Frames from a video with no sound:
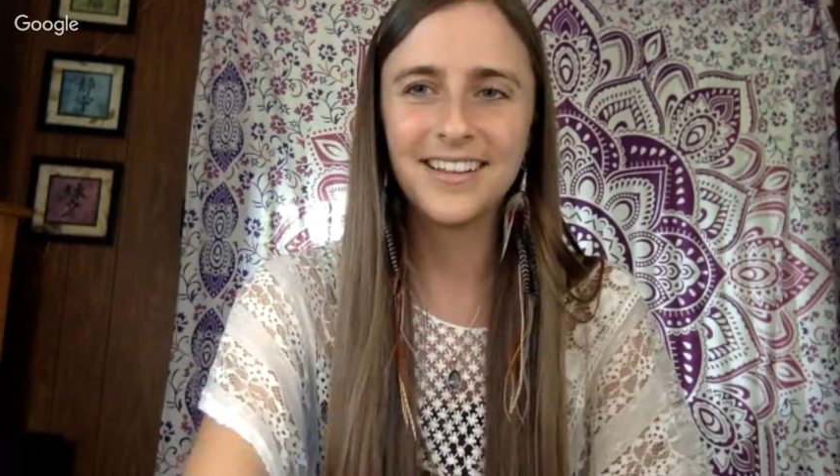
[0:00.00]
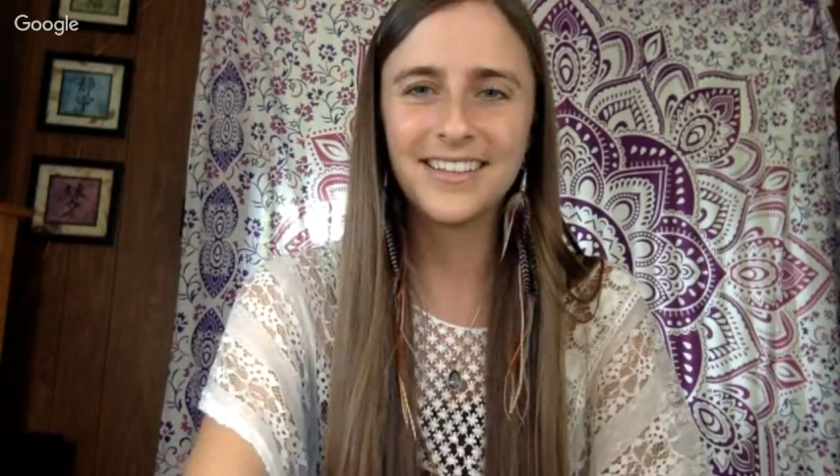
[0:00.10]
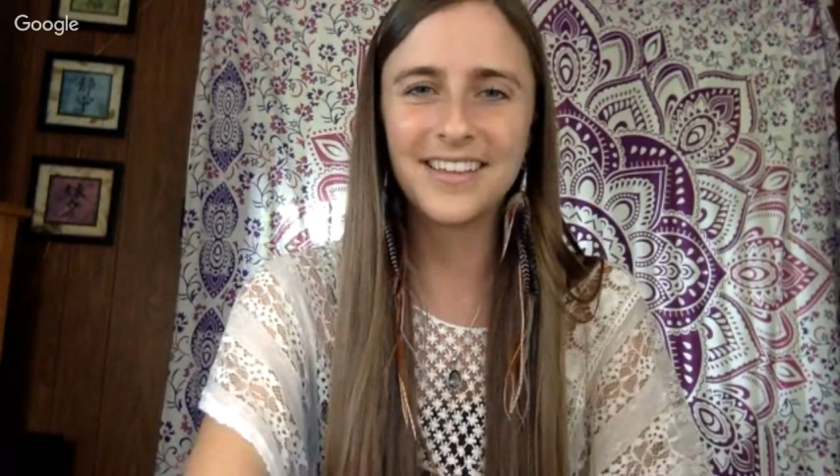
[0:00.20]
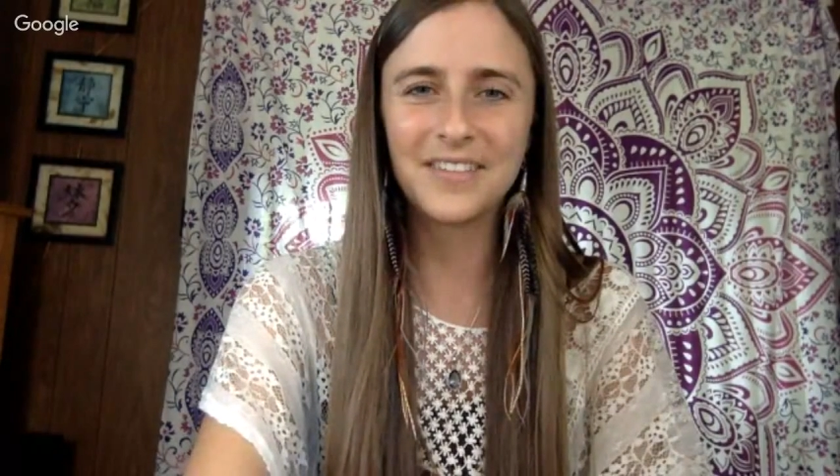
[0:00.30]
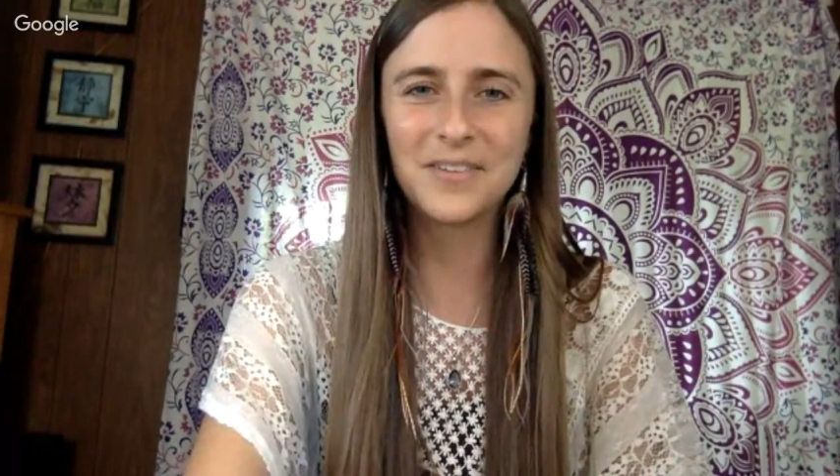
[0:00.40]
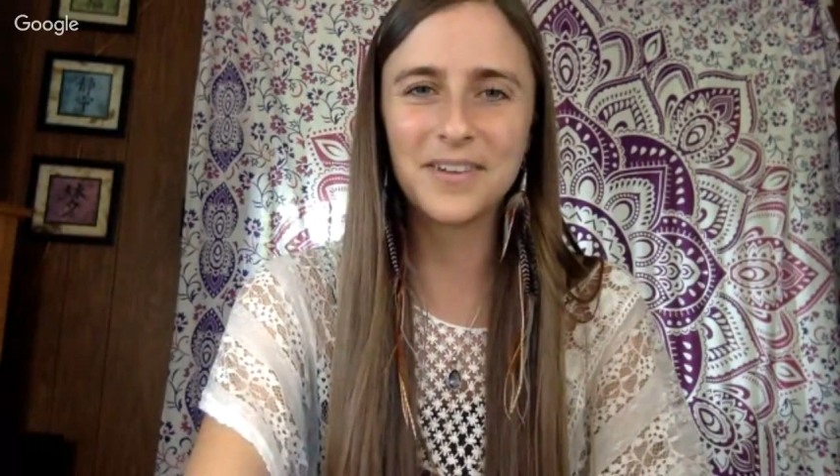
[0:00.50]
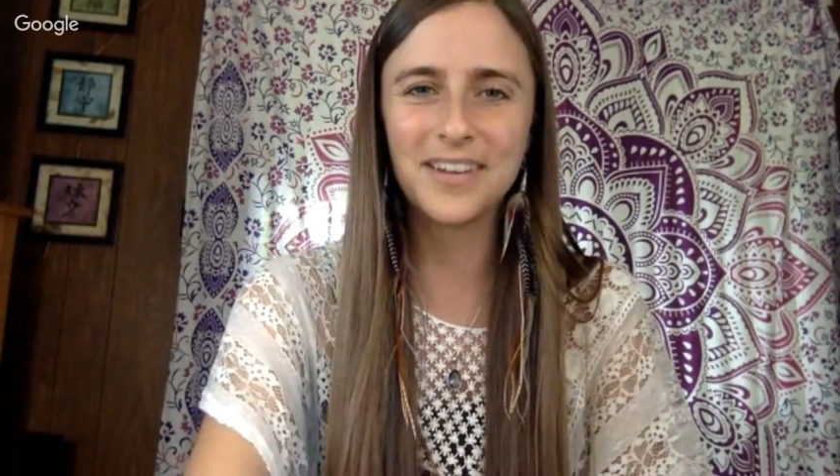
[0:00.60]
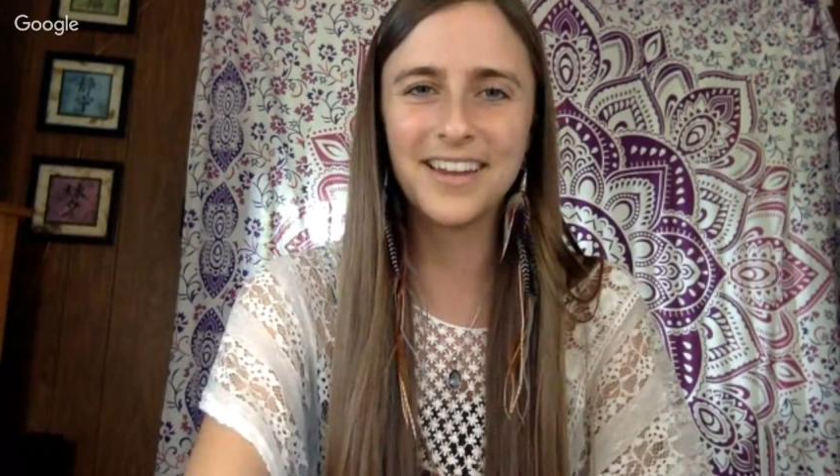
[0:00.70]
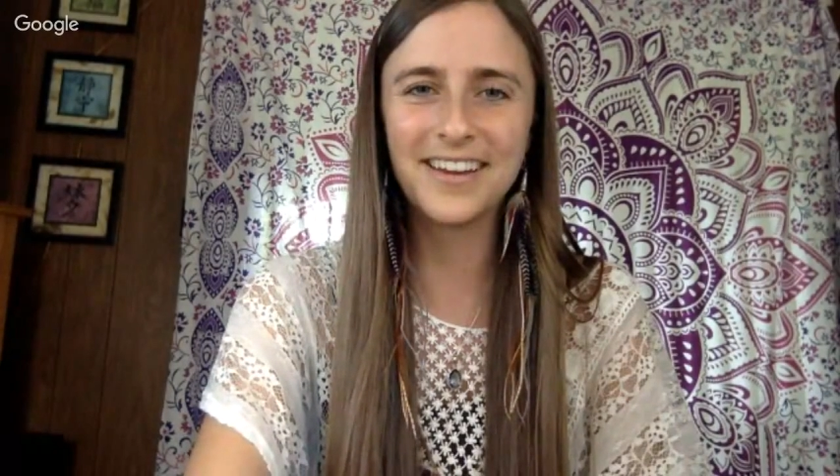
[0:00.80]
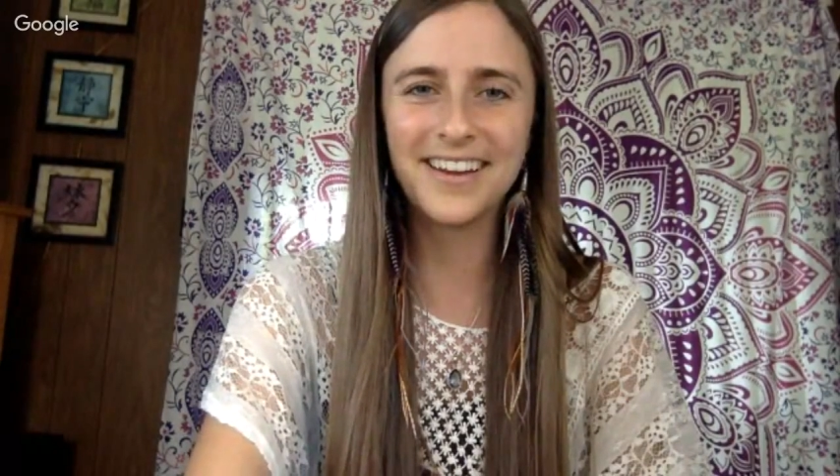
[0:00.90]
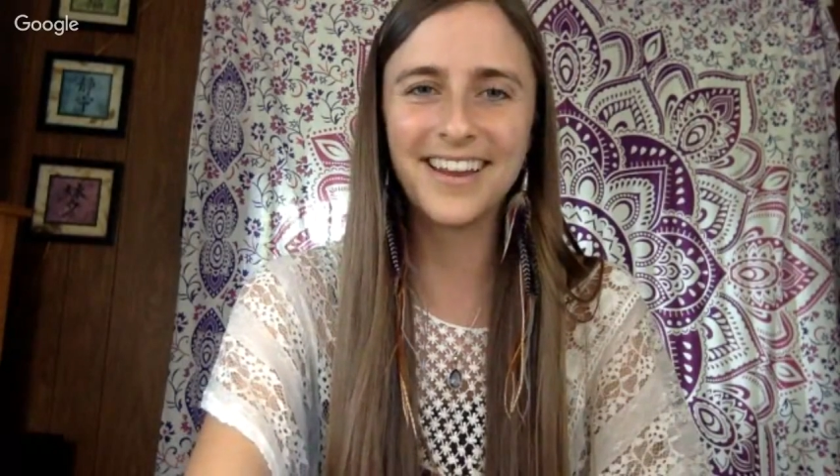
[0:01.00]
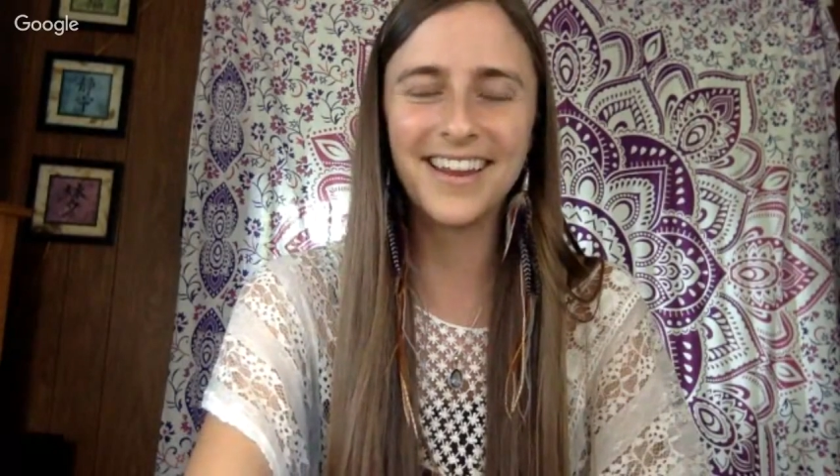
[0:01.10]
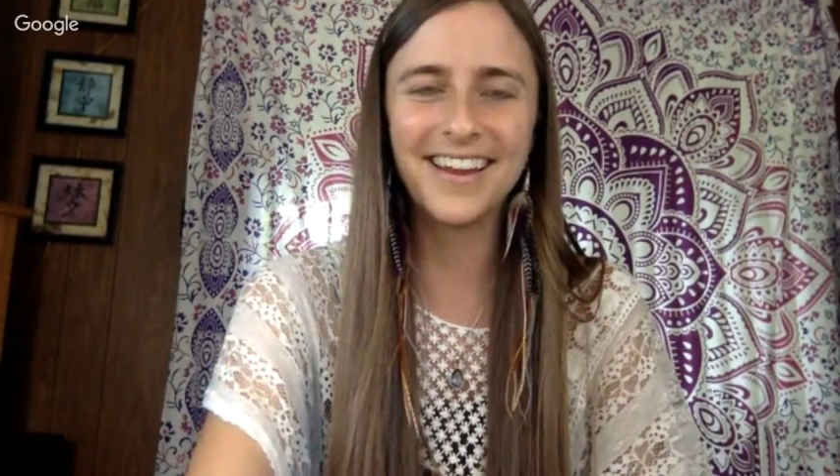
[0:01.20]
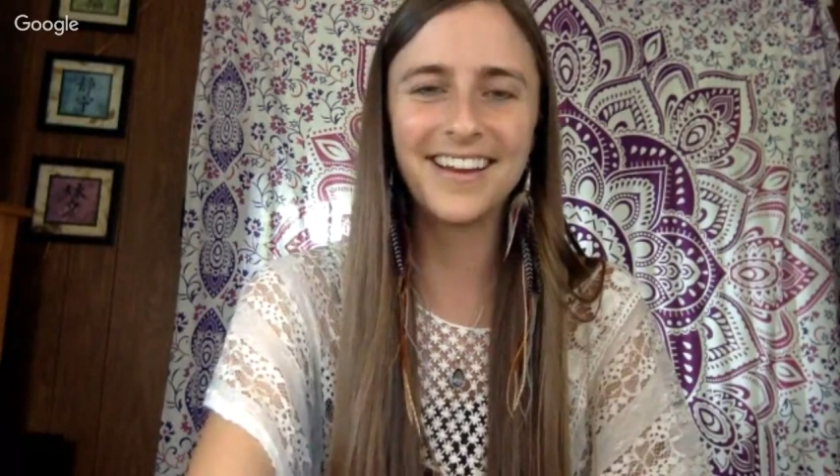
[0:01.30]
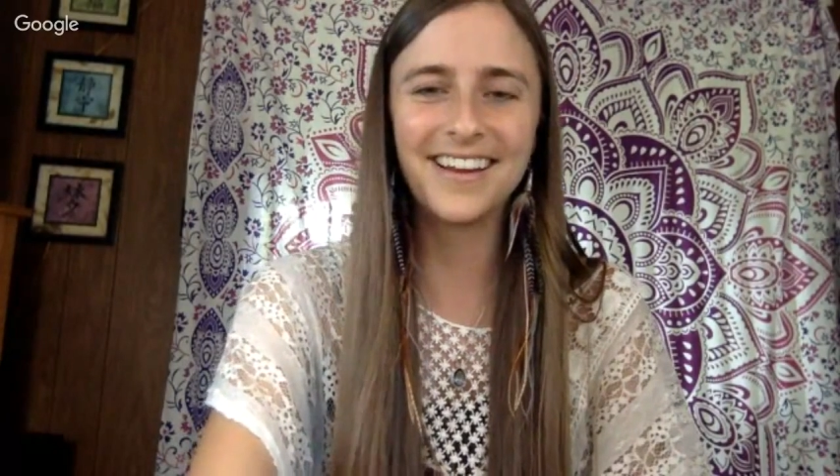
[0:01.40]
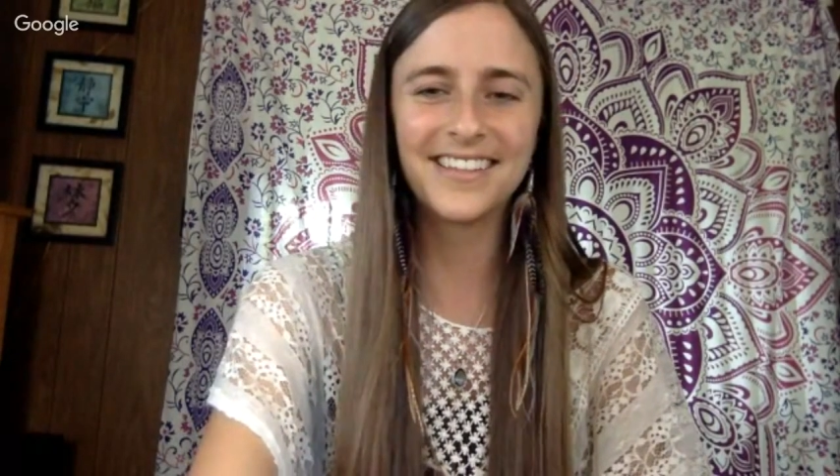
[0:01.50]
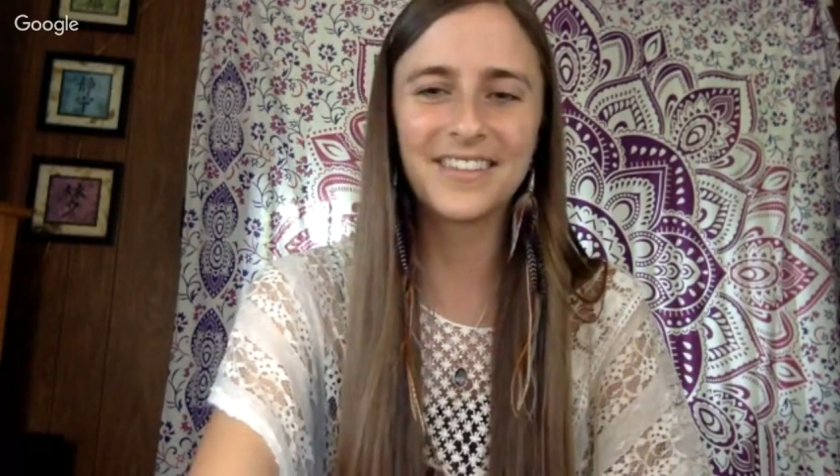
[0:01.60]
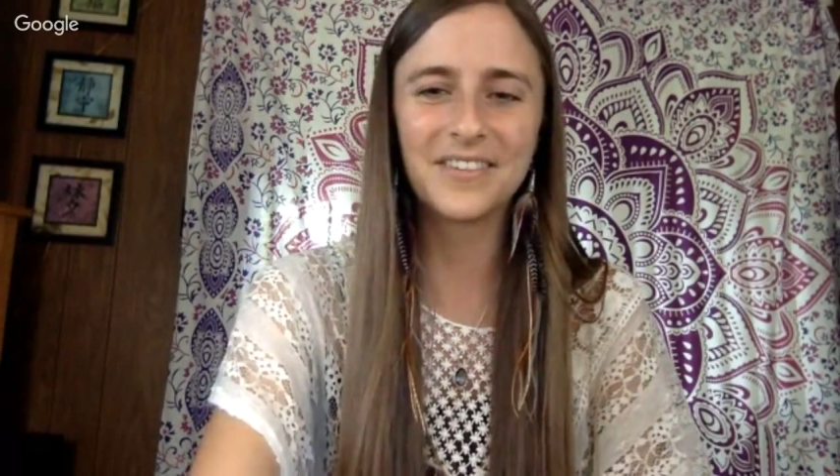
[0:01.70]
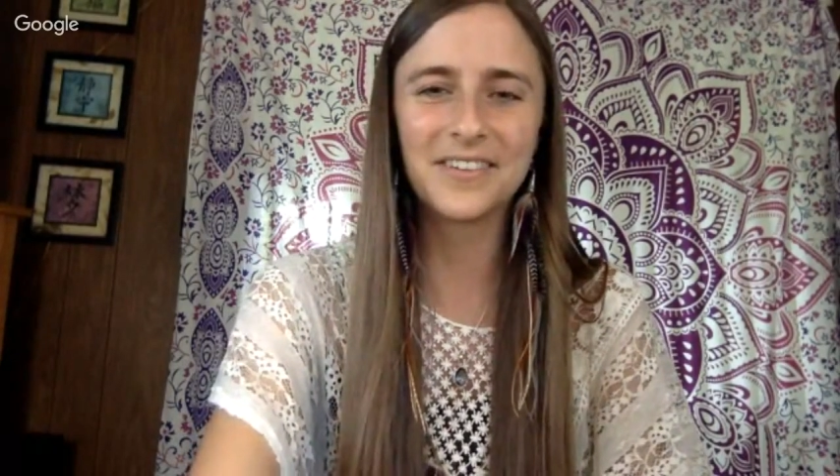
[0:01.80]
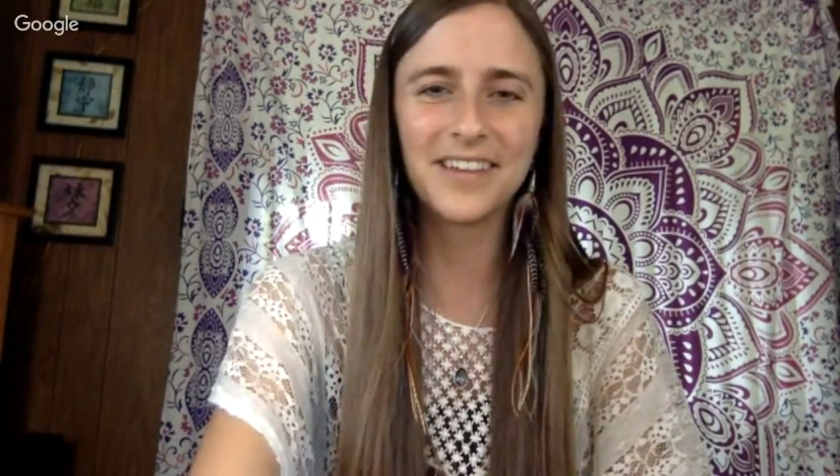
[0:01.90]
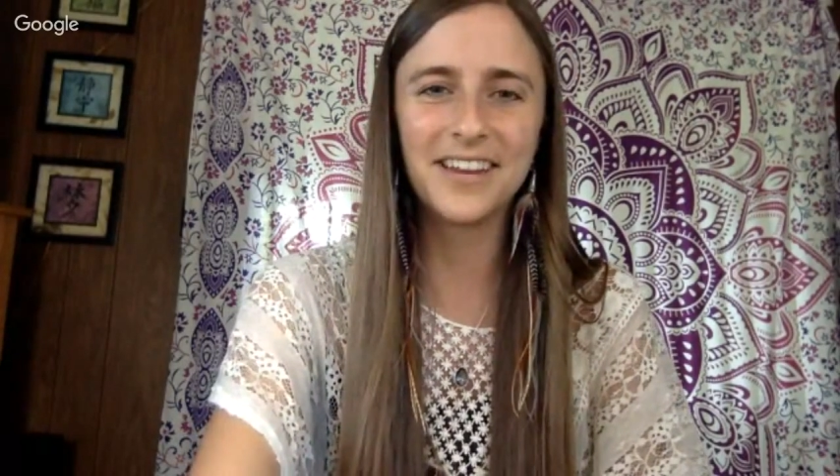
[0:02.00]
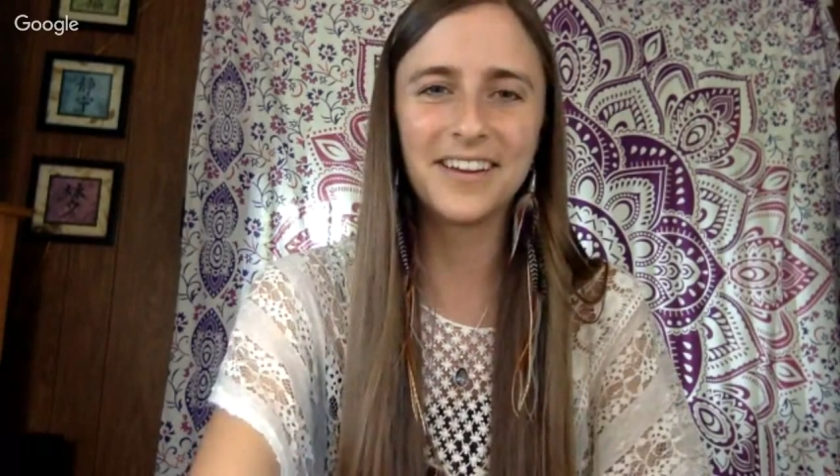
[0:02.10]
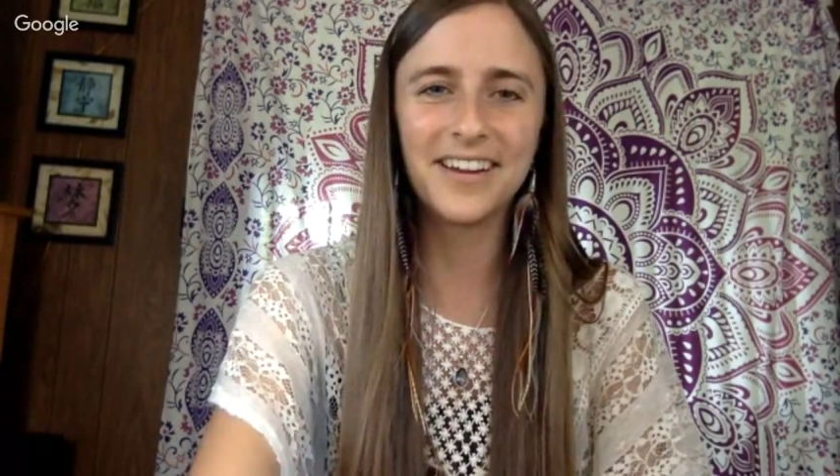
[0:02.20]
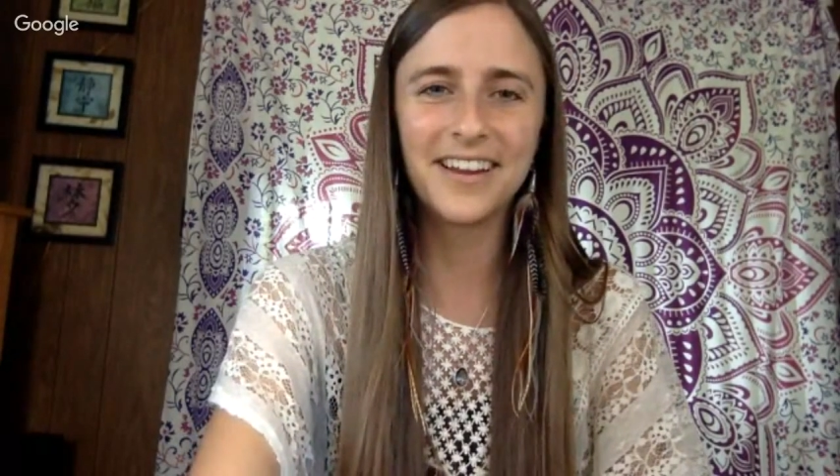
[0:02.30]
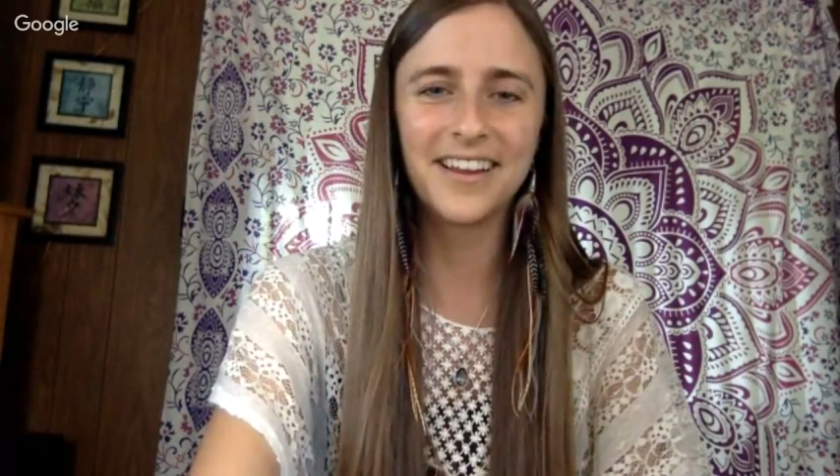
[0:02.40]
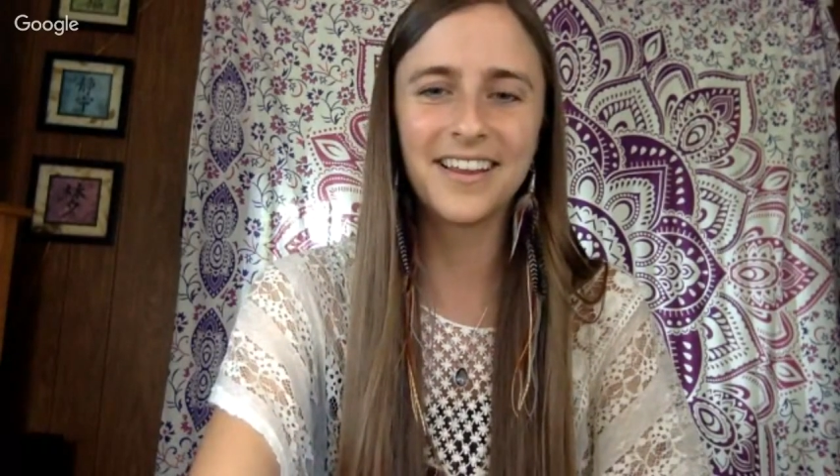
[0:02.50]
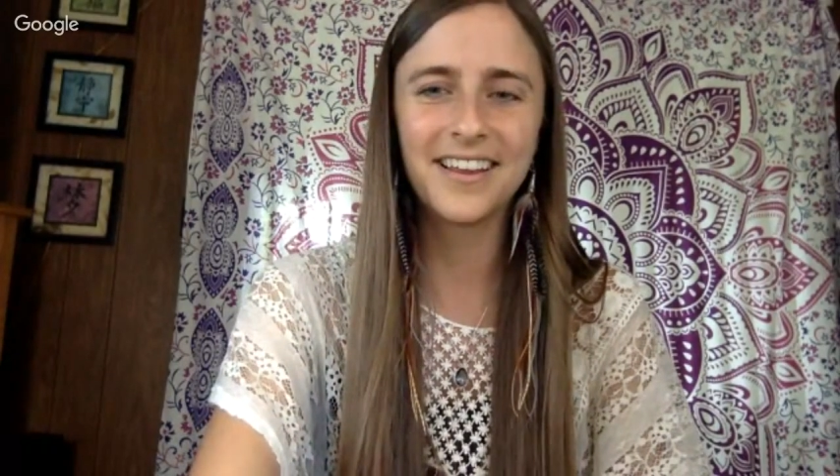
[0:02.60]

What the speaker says: Is everyone hearing here? Is everyone hearing?